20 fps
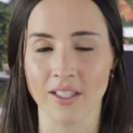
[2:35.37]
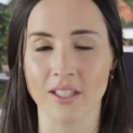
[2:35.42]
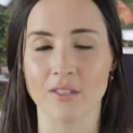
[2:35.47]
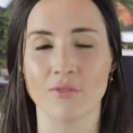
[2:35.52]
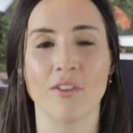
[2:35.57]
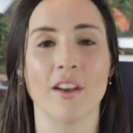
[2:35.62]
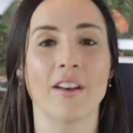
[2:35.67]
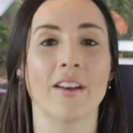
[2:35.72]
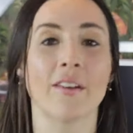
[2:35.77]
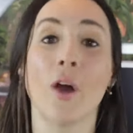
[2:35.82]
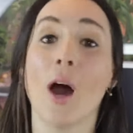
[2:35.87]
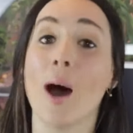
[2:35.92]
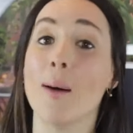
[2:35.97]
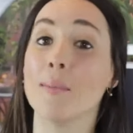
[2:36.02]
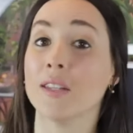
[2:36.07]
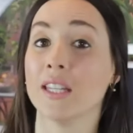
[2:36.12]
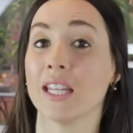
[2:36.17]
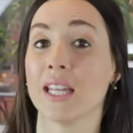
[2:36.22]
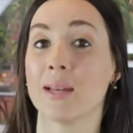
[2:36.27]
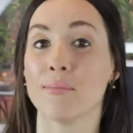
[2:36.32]
It's very
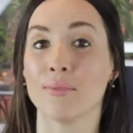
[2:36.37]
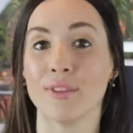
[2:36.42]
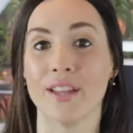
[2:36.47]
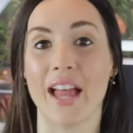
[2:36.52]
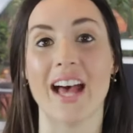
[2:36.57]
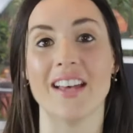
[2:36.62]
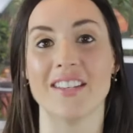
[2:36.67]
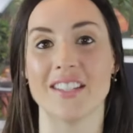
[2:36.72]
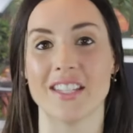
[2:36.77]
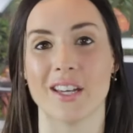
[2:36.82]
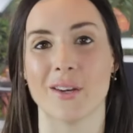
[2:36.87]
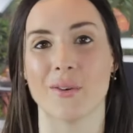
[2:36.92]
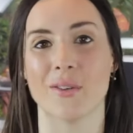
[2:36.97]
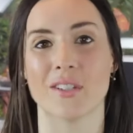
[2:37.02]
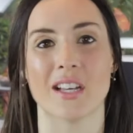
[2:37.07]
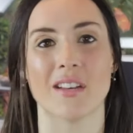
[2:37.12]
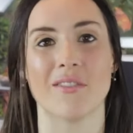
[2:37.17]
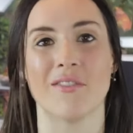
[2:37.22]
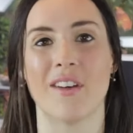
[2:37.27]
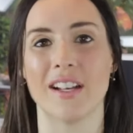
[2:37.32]
commonly in plastic,
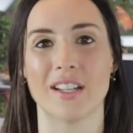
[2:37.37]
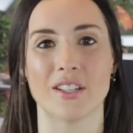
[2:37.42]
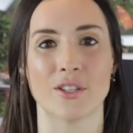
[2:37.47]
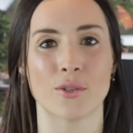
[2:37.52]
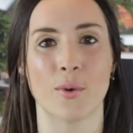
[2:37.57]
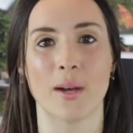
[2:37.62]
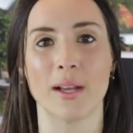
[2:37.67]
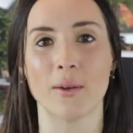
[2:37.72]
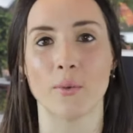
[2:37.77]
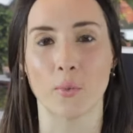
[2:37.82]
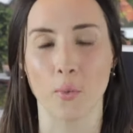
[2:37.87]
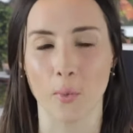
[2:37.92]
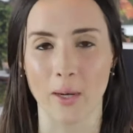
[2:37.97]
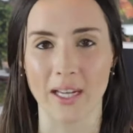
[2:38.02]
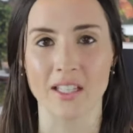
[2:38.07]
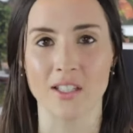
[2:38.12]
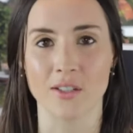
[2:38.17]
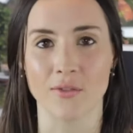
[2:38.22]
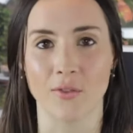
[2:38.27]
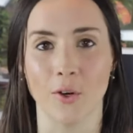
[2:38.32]
which I find is quite
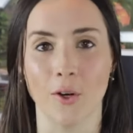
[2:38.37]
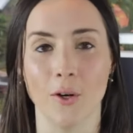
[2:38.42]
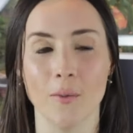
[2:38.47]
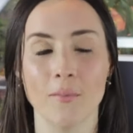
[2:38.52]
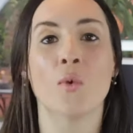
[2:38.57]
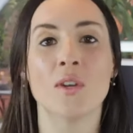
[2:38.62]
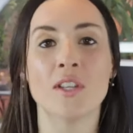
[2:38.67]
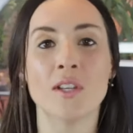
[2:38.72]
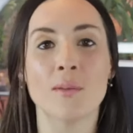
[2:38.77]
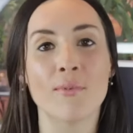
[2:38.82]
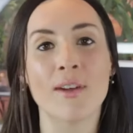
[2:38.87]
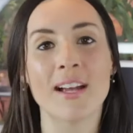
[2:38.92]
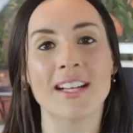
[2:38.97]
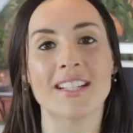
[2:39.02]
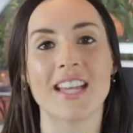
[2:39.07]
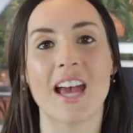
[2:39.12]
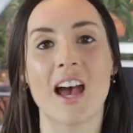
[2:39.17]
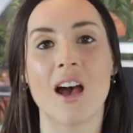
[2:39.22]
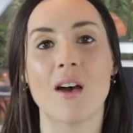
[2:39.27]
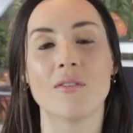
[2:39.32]
wasteful. When you
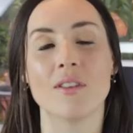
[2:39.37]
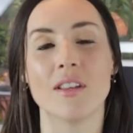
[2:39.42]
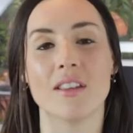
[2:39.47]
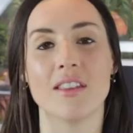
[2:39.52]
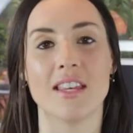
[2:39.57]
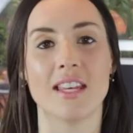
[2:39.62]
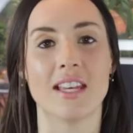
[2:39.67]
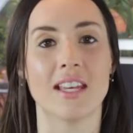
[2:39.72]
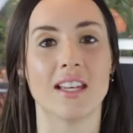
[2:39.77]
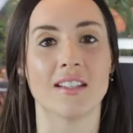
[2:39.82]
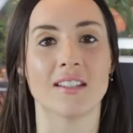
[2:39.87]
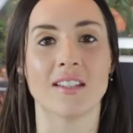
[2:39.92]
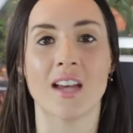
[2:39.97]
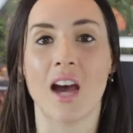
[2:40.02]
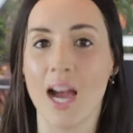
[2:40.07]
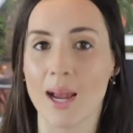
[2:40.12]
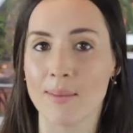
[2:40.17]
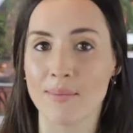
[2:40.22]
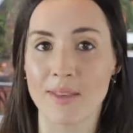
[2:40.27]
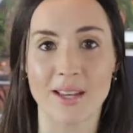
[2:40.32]
break down the
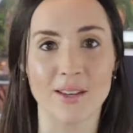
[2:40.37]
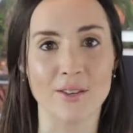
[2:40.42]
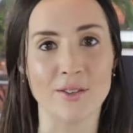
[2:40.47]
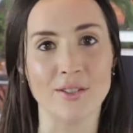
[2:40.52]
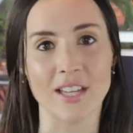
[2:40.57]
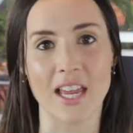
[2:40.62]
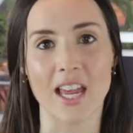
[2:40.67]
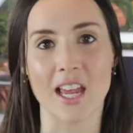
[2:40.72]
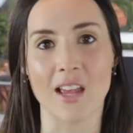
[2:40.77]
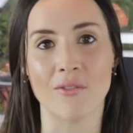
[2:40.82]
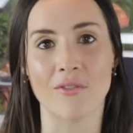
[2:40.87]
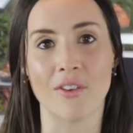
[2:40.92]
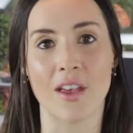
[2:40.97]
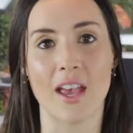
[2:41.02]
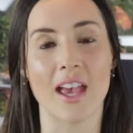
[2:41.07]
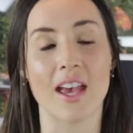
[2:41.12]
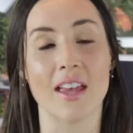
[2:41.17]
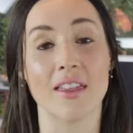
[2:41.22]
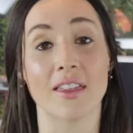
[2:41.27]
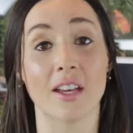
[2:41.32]
time that you save
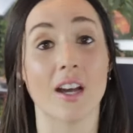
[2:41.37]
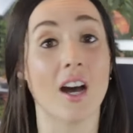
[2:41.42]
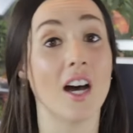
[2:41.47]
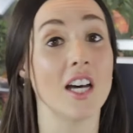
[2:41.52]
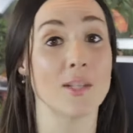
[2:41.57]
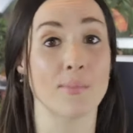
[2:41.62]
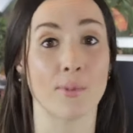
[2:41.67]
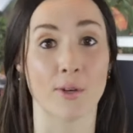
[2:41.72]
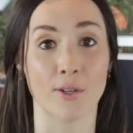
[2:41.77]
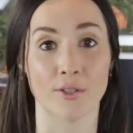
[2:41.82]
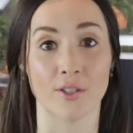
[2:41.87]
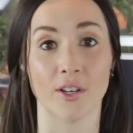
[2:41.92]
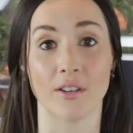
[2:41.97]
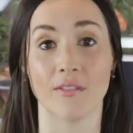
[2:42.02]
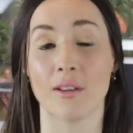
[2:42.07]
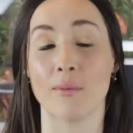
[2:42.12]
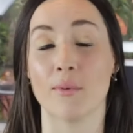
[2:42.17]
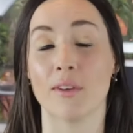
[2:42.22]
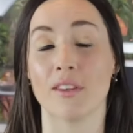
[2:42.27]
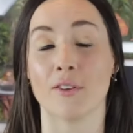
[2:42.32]
and the cost per
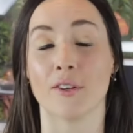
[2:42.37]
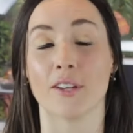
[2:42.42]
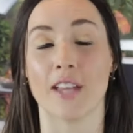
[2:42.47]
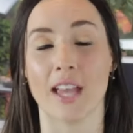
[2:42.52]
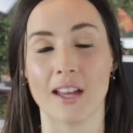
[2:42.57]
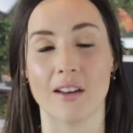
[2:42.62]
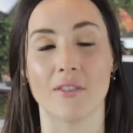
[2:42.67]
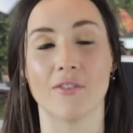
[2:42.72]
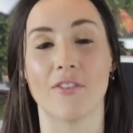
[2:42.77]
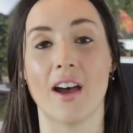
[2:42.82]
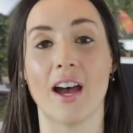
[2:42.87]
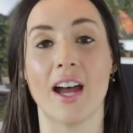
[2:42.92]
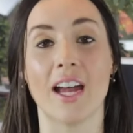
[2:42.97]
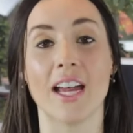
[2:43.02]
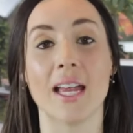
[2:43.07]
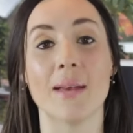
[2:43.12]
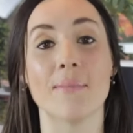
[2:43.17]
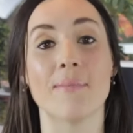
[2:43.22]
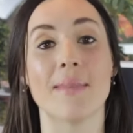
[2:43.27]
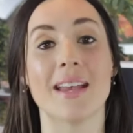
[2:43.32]
serving with
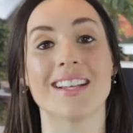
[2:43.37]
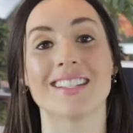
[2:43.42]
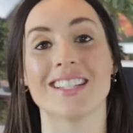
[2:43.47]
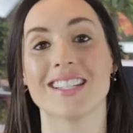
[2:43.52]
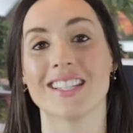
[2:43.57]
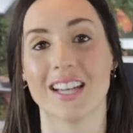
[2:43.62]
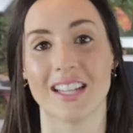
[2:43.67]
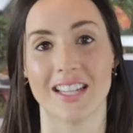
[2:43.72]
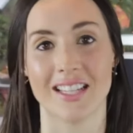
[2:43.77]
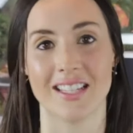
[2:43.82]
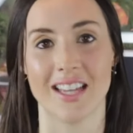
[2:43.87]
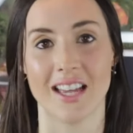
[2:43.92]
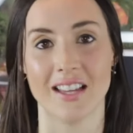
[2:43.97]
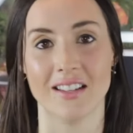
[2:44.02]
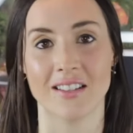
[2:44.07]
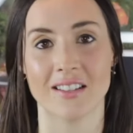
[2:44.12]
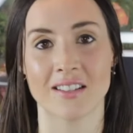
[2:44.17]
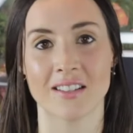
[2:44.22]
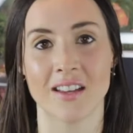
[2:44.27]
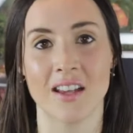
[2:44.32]
Organifi, it makes a ton of
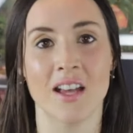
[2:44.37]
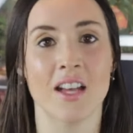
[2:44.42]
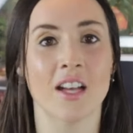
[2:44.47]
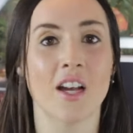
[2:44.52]
sense.